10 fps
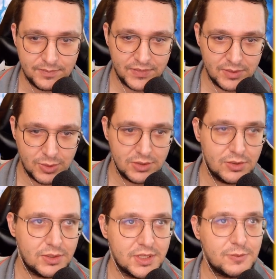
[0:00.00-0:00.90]
What you'll
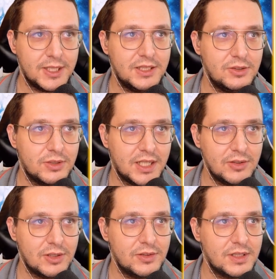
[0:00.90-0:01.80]
do on this page, you'll
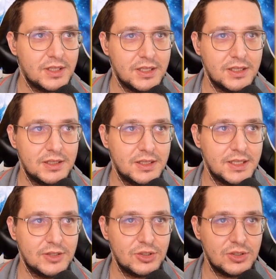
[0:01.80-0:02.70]
download the
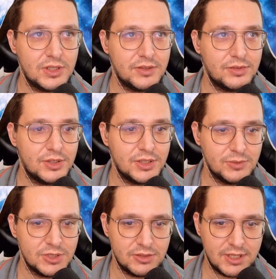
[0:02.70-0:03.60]
installer version,
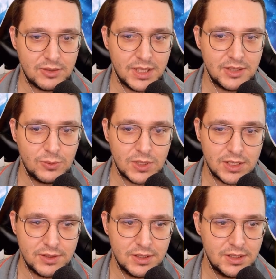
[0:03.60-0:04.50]
which is the recommended
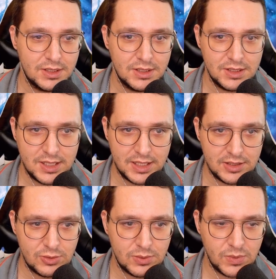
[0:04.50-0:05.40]
one. And
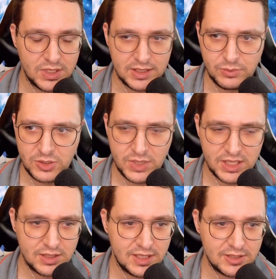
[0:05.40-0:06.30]
you will make
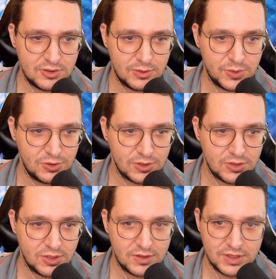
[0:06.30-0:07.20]
a desktop
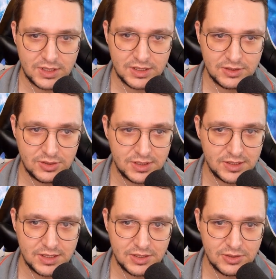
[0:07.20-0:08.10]
shortcut so you
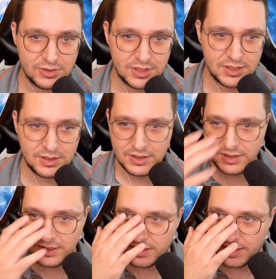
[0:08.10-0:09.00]
can use it.
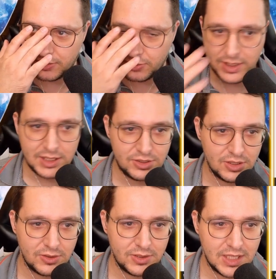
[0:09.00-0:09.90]
I'll quickly
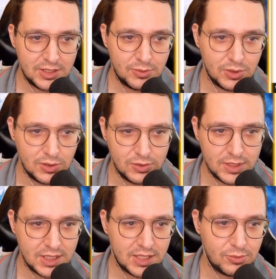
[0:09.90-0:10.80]
show you how that will look
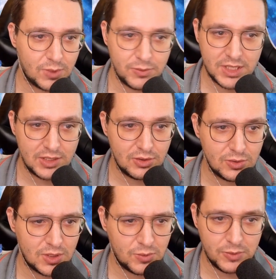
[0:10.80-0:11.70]
and what we can do,
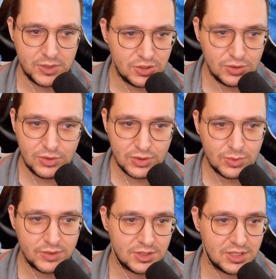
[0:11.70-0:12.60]
or what we should do
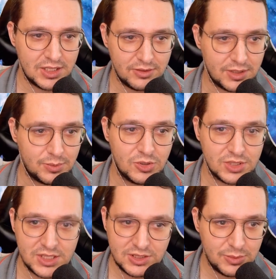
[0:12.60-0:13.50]
with the sound effect, because
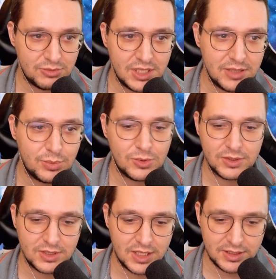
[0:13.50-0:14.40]
this step is really
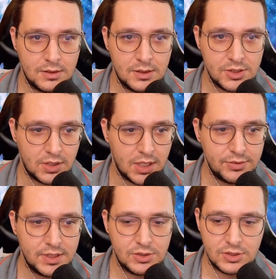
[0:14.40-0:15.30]
important, guys. So
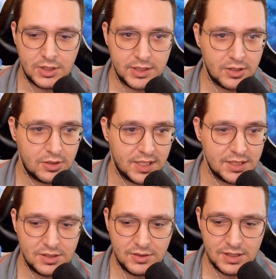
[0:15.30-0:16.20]
after installing
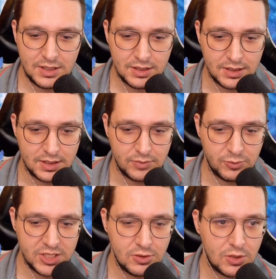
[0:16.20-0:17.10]
Audacity,
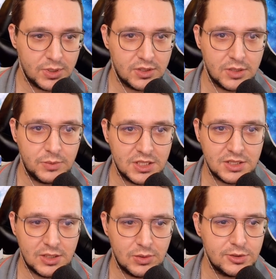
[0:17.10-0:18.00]
when you open it up, this is
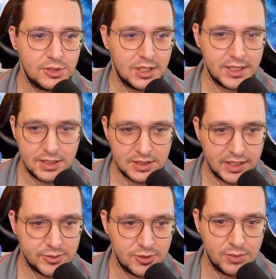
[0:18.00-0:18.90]
how it looks like. It's
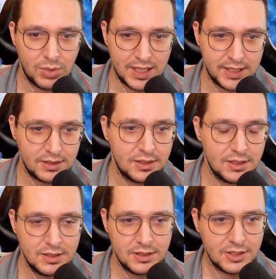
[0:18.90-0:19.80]
absolutely blank.
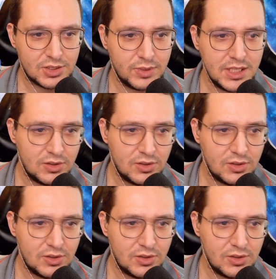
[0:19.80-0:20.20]
So we need to